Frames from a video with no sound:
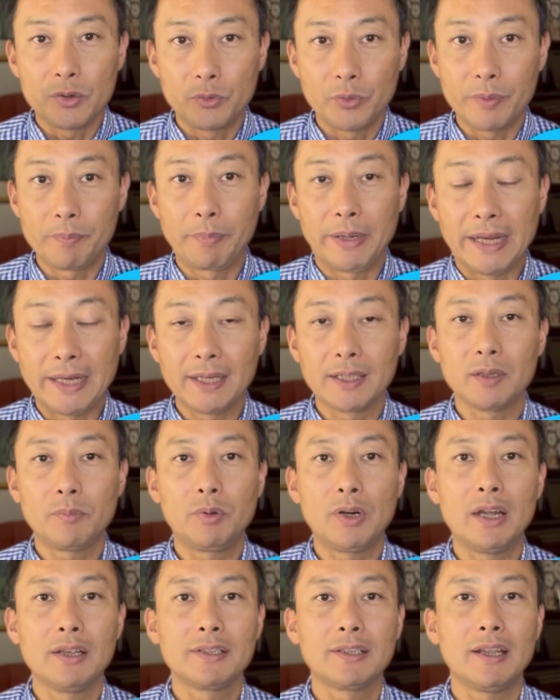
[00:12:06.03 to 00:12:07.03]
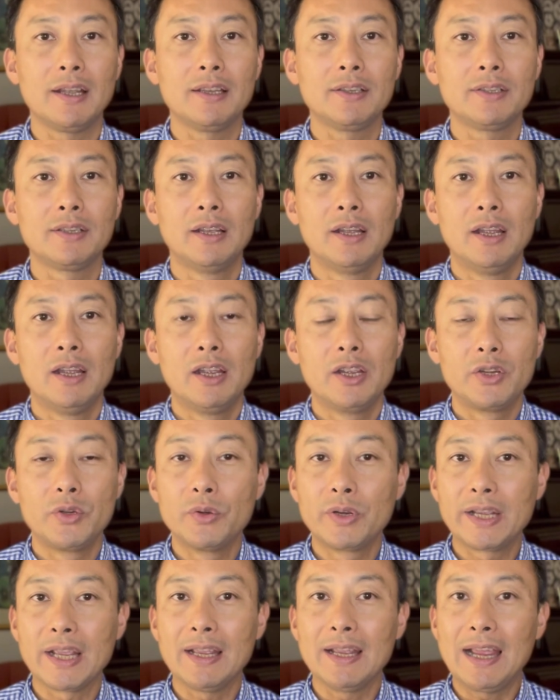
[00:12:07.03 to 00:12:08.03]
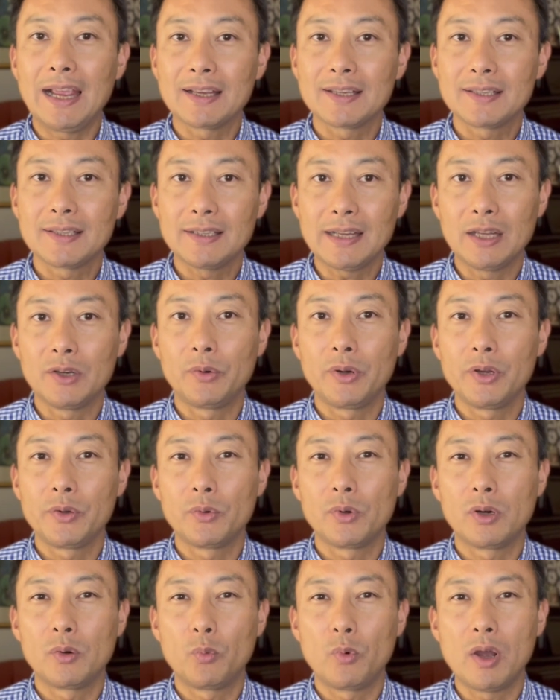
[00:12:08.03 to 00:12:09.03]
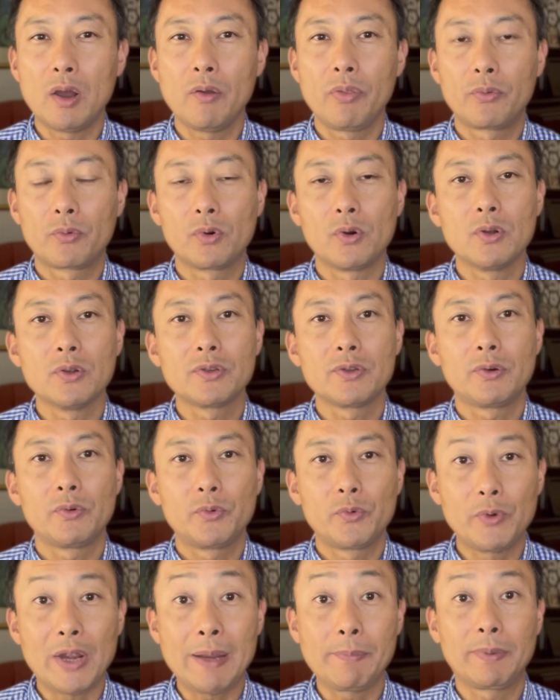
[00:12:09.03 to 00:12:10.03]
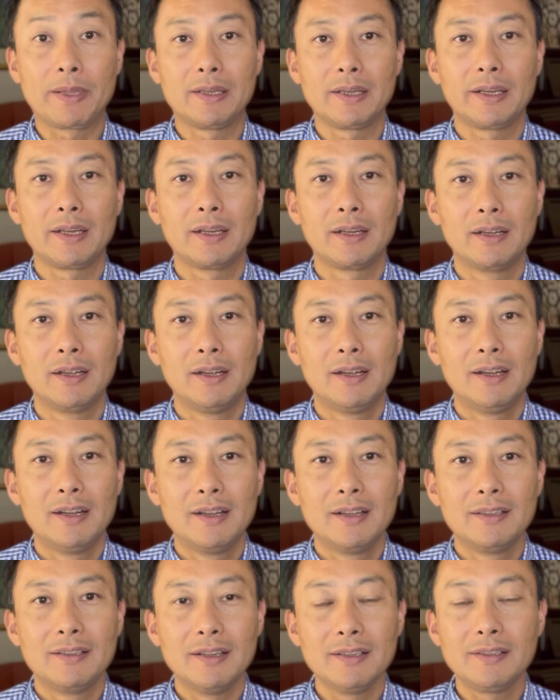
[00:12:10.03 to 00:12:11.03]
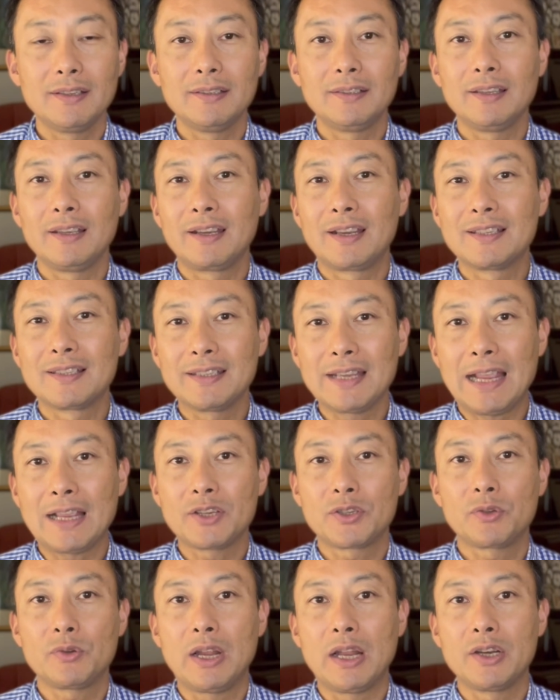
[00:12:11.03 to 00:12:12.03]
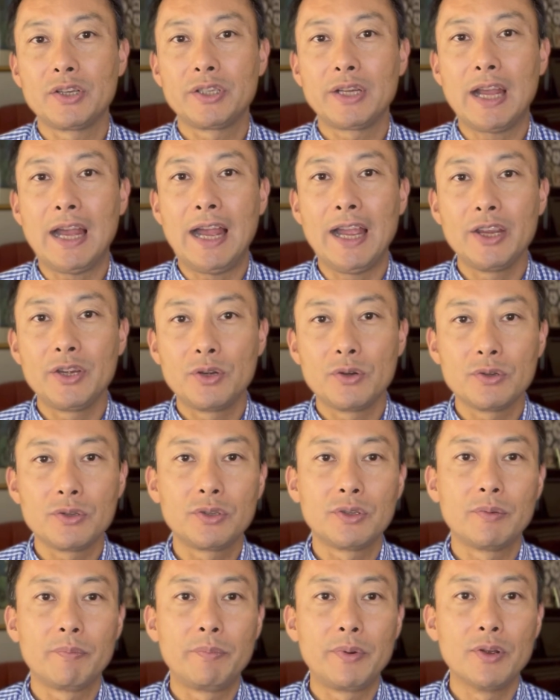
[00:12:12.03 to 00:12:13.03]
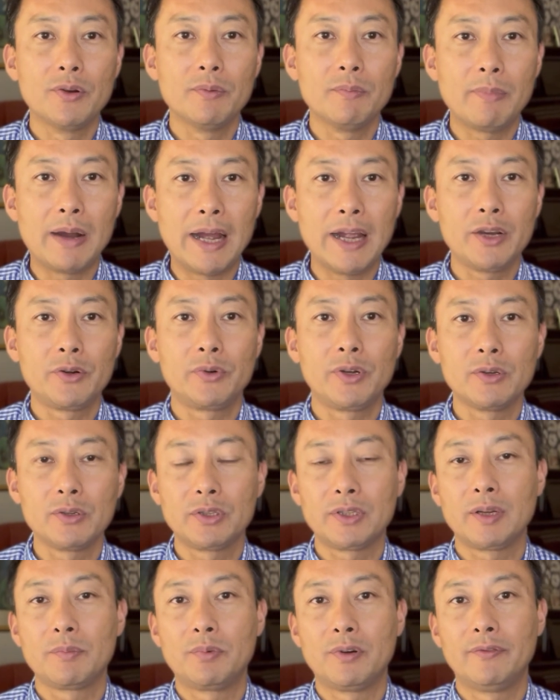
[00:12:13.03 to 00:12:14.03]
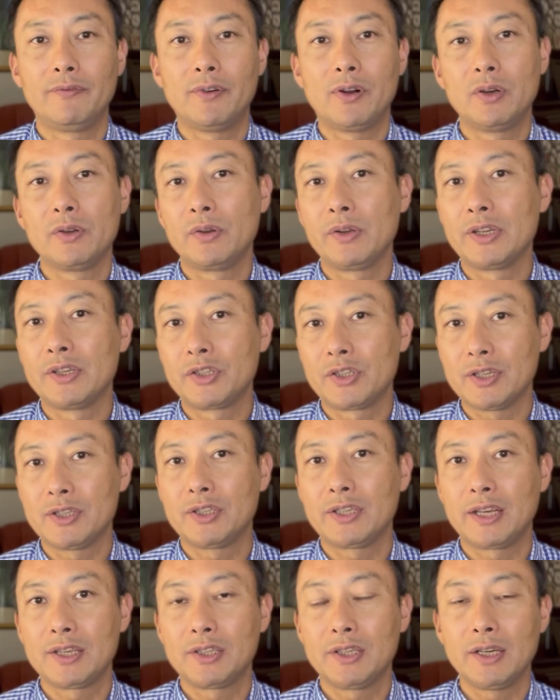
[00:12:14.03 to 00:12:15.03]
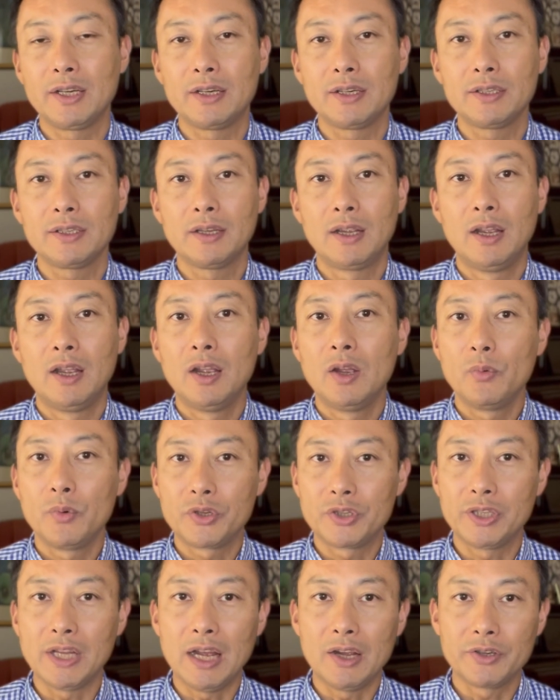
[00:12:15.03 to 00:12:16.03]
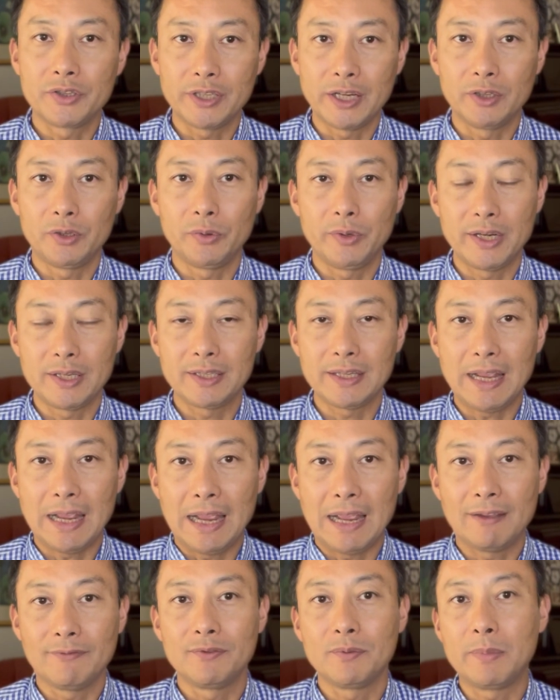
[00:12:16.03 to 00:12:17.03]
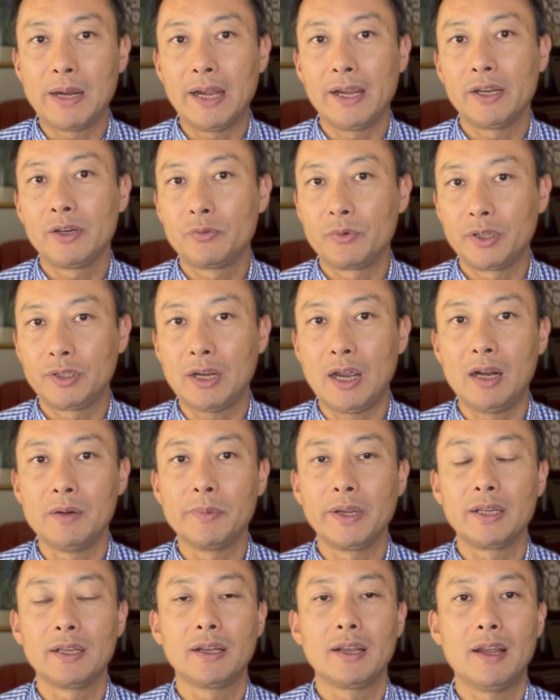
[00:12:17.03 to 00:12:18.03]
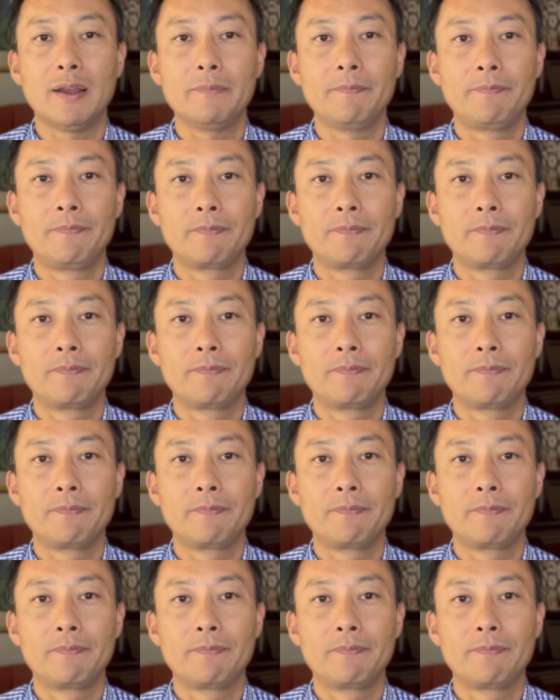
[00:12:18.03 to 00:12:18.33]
repeating the process, you can accelerate your wealth growth rapidly. This is the exact strategy I used to build my real estate portfolio in just 6 years, which now generates half of my retirement income.